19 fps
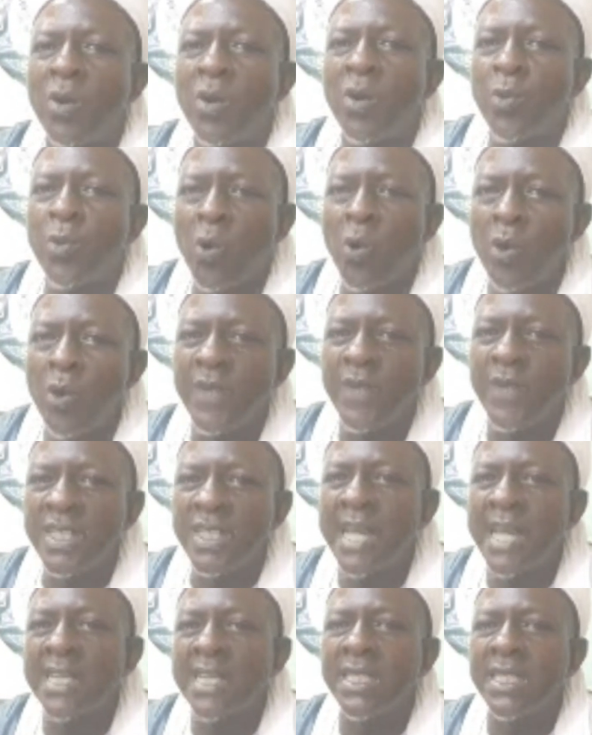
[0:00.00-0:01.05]
of
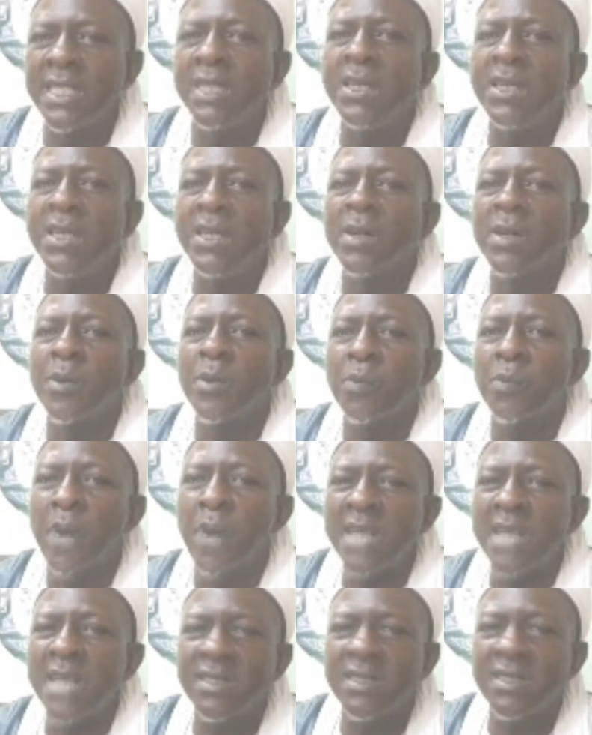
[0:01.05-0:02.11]
COVID-19,
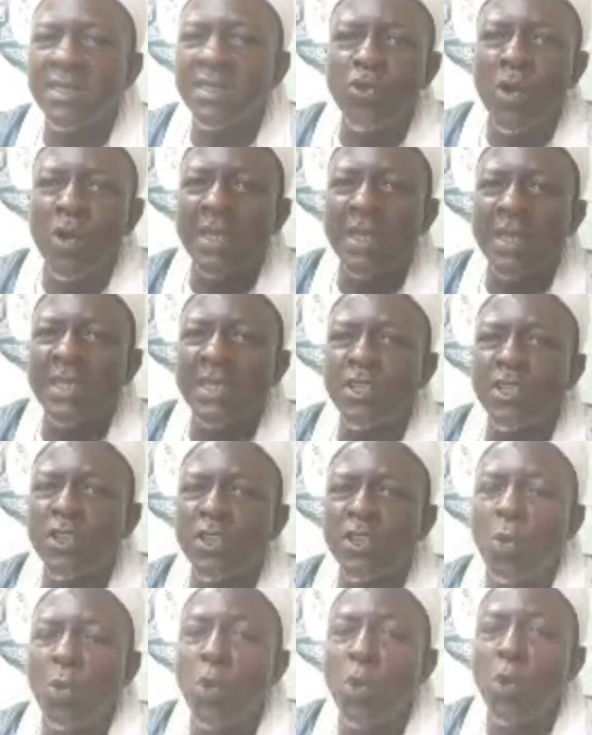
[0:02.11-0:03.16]
pass that your
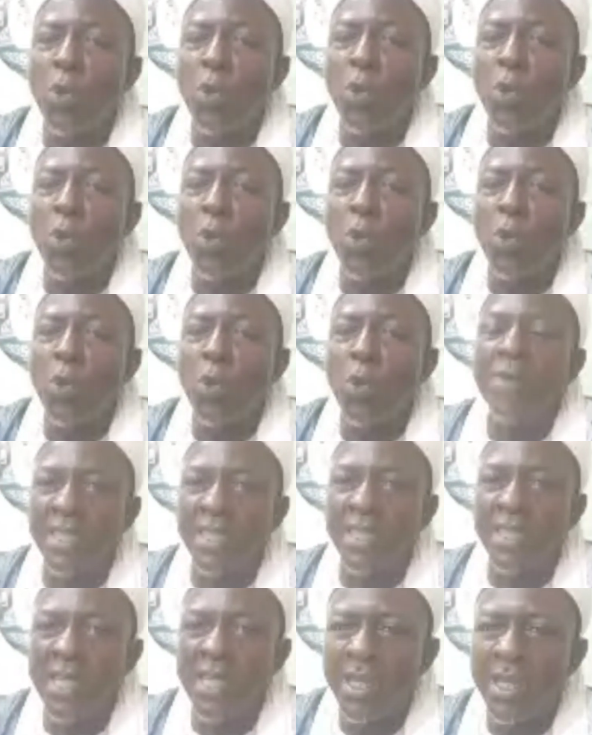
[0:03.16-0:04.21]
support to him
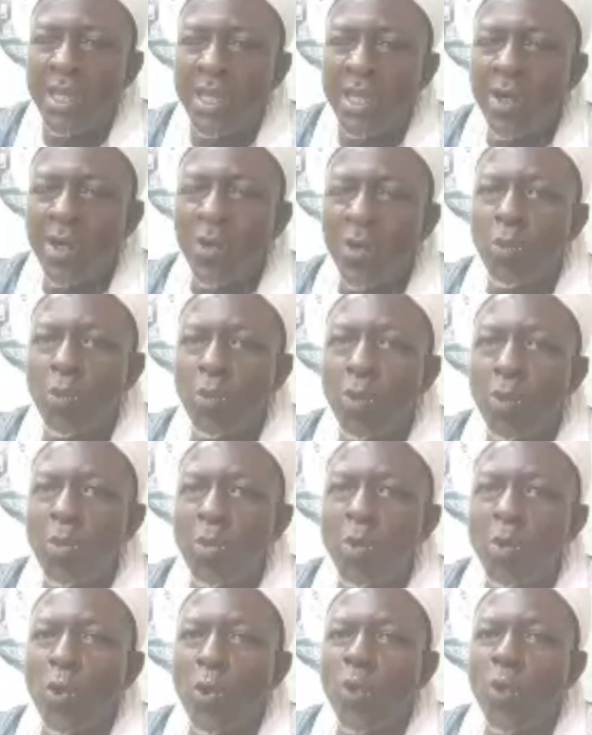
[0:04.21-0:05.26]
immediately.
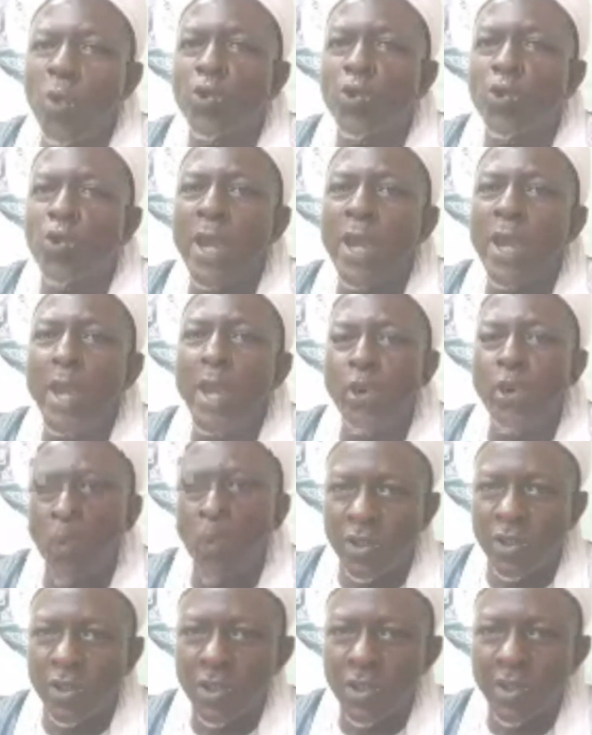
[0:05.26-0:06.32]
For those who
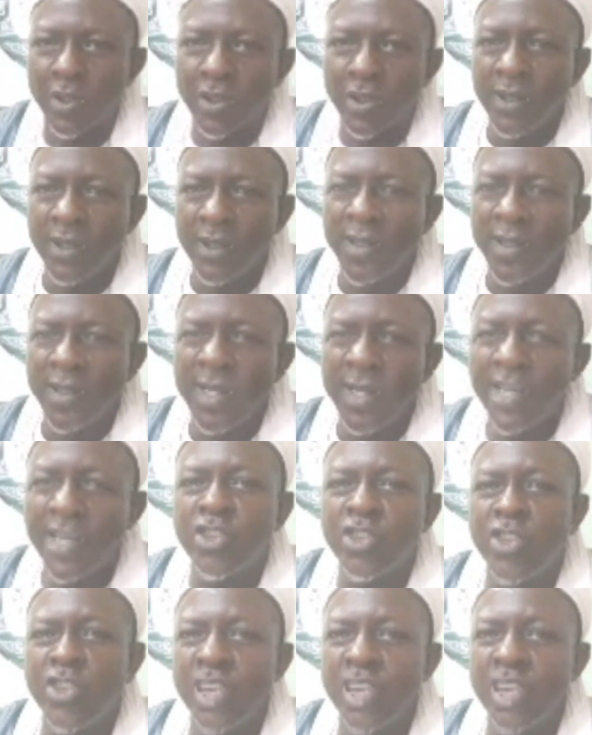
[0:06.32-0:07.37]
cannot, they
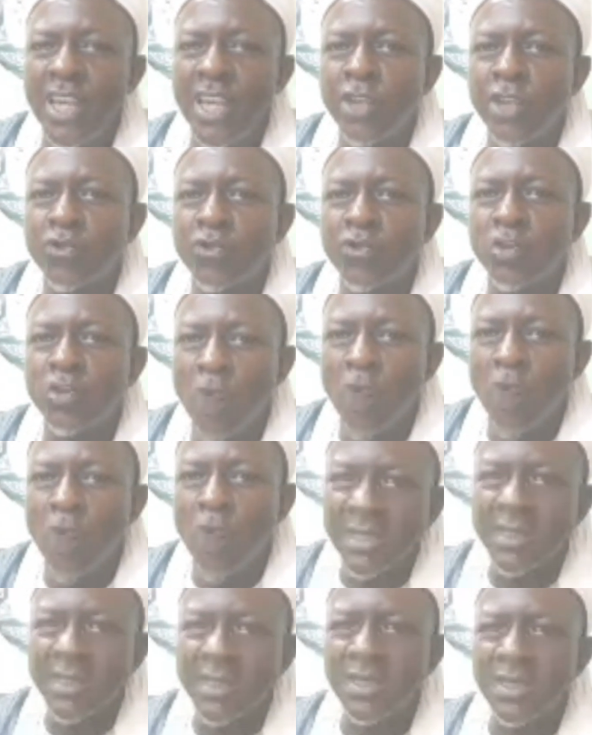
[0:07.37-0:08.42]
can channel it through
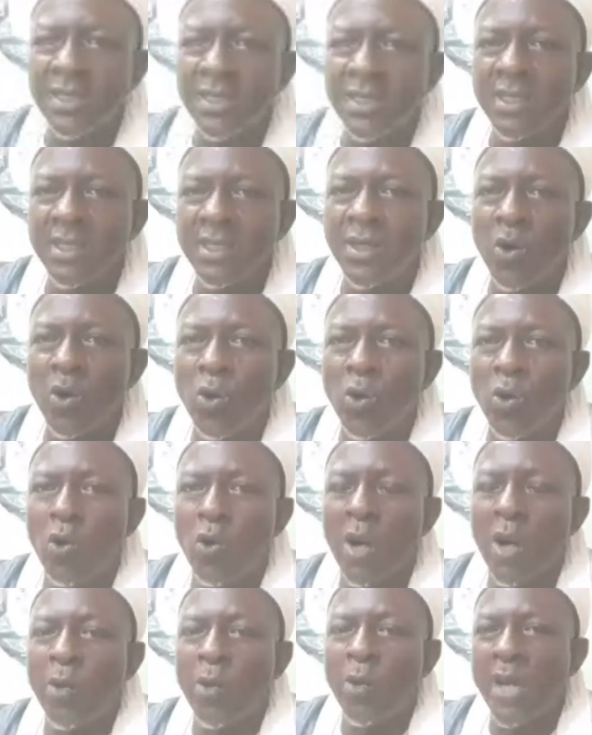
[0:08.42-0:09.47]
us,
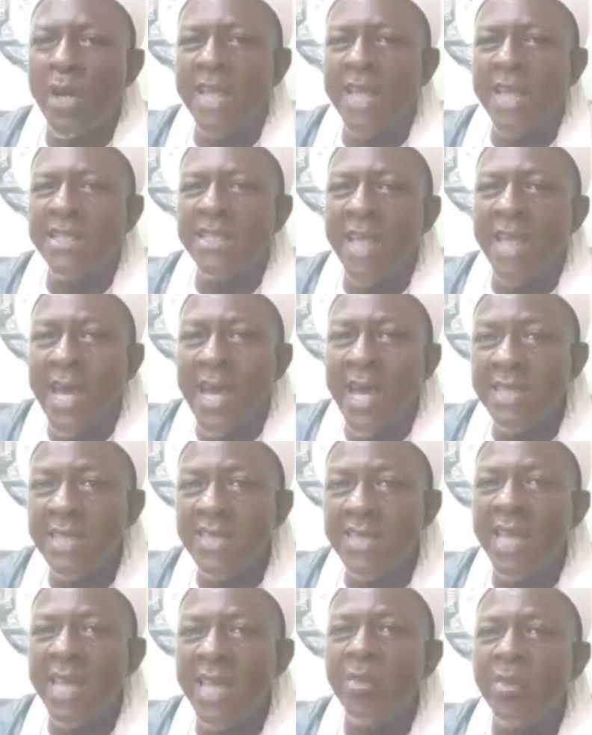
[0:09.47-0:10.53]
or when I say
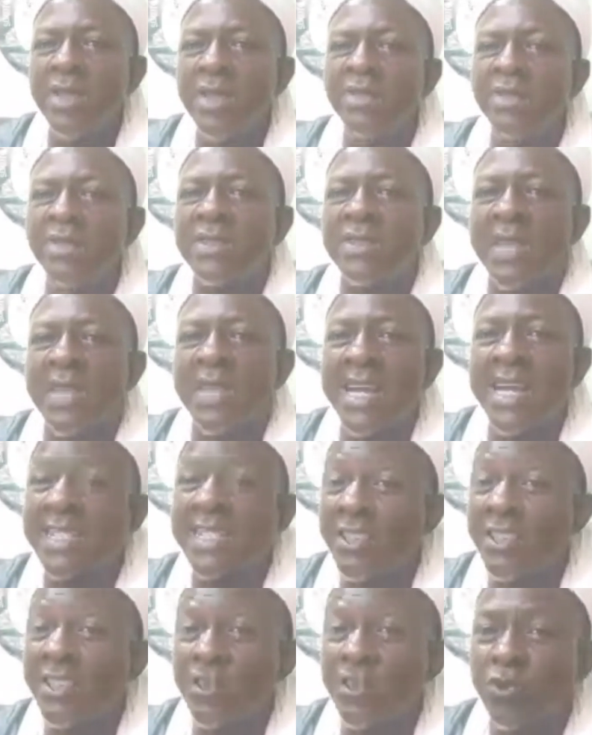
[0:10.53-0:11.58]
us, I mean Zakat
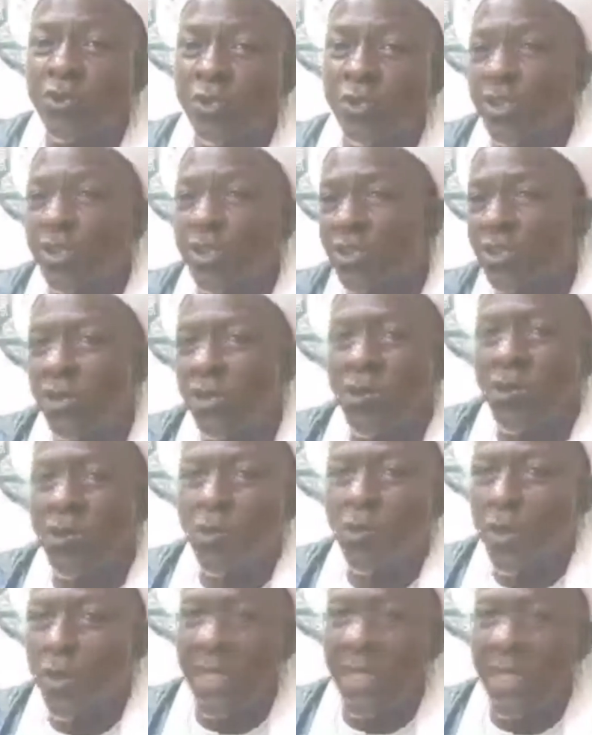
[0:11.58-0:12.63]
institutions
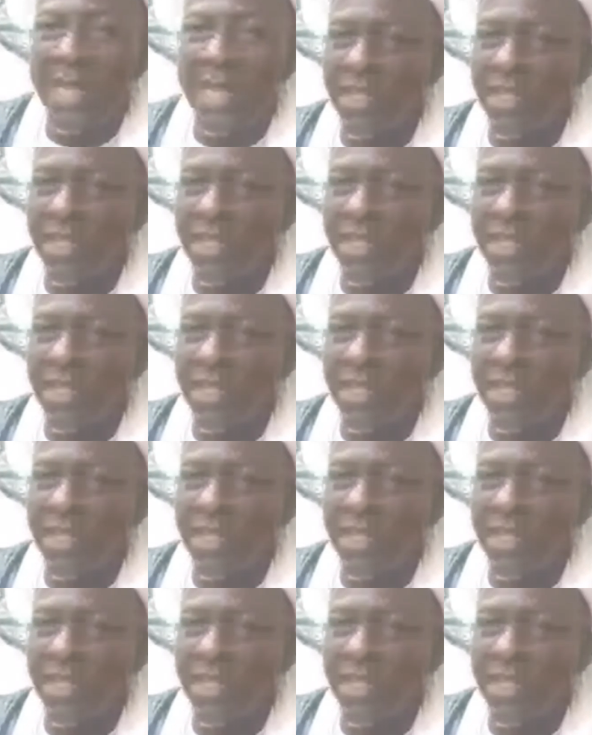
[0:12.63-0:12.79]
within